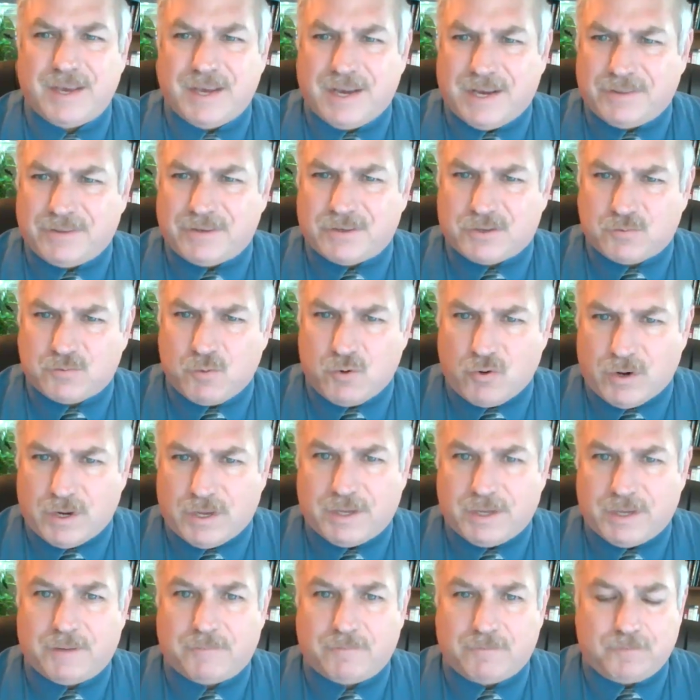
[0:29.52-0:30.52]
And this
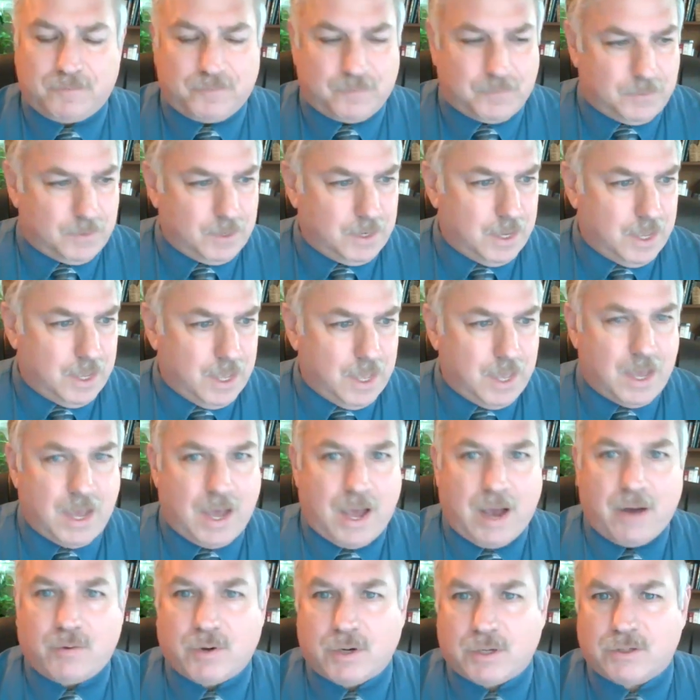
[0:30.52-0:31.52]
morning,
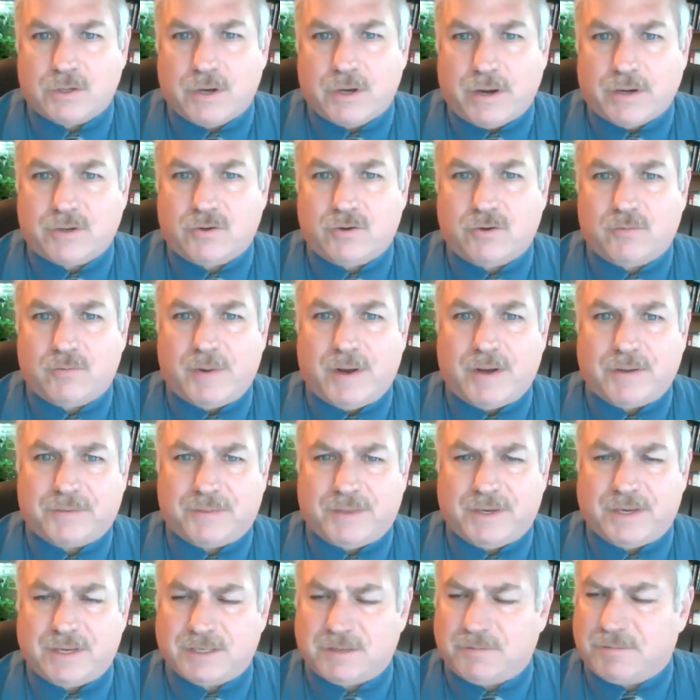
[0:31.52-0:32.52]
I want to talk to you about
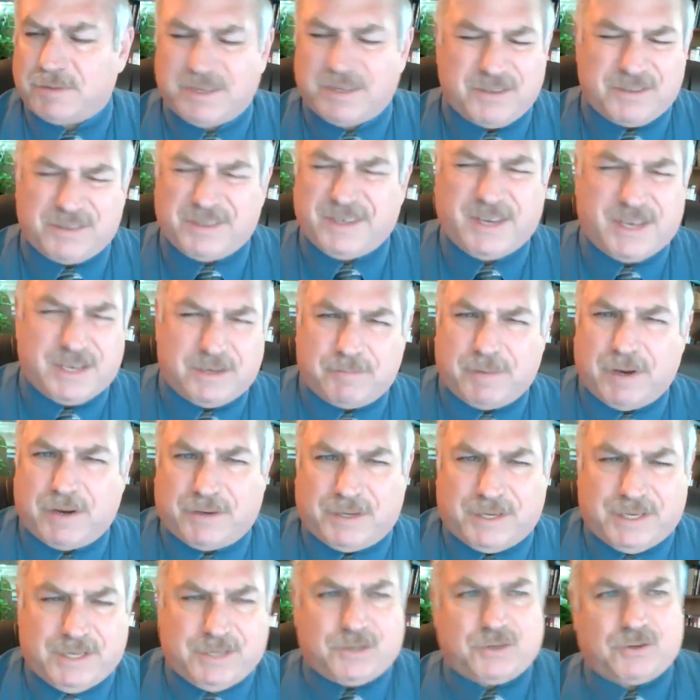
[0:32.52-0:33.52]
things. I'm still thinking
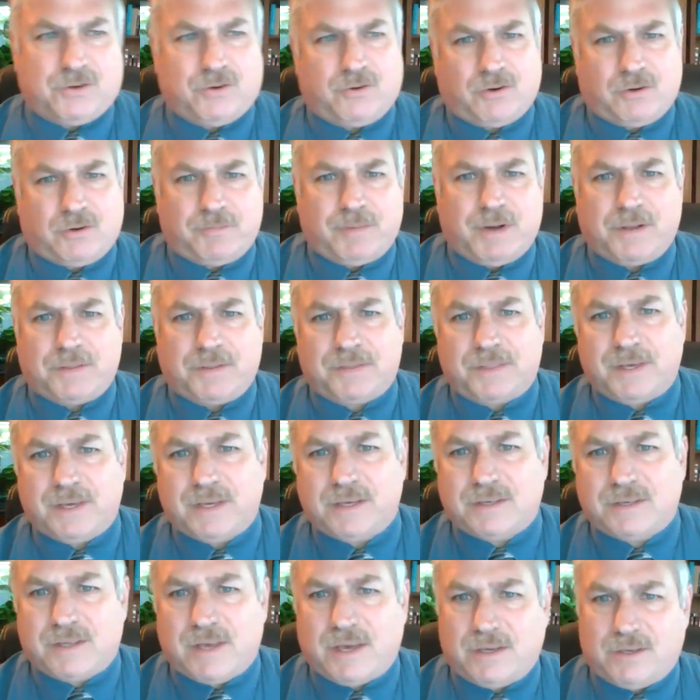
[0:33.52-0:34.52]
about Easter, about
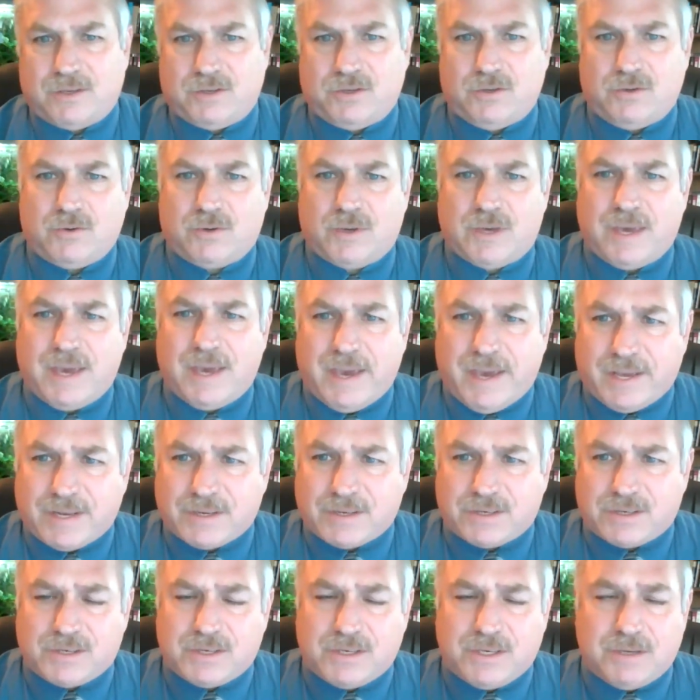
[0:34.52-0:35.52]
things that you
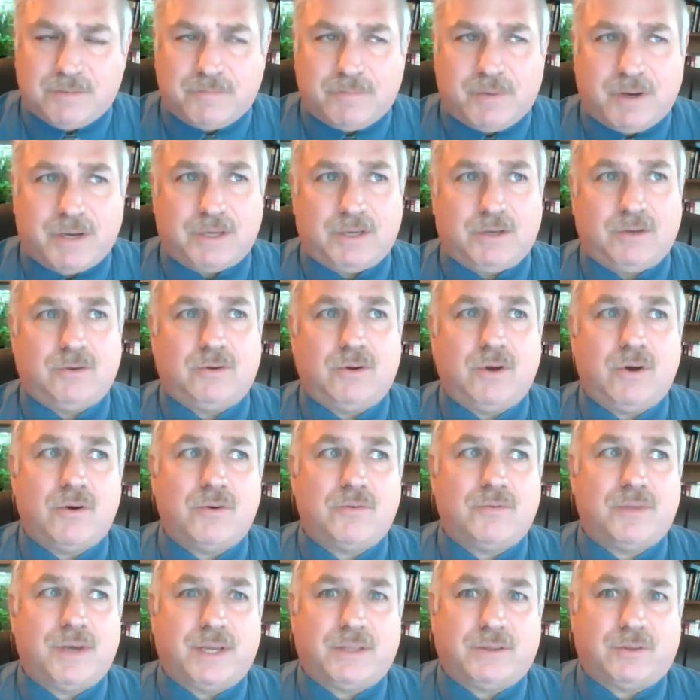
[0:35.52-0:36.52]
can't see, but you
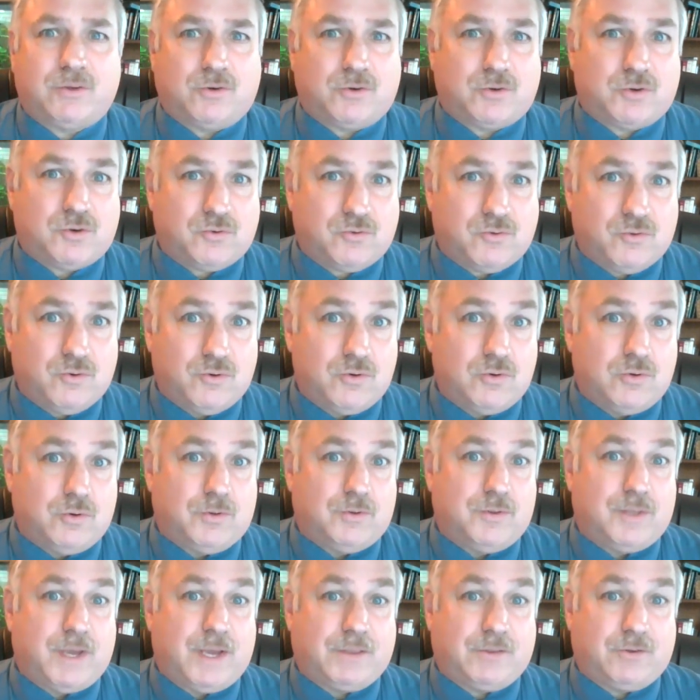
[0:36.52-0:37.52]
know that they're
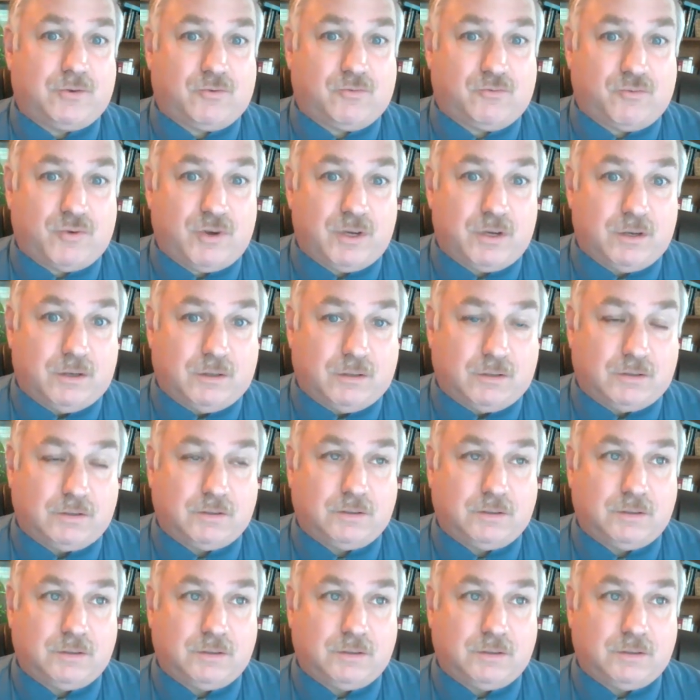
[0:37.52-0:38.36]
true, that they're real.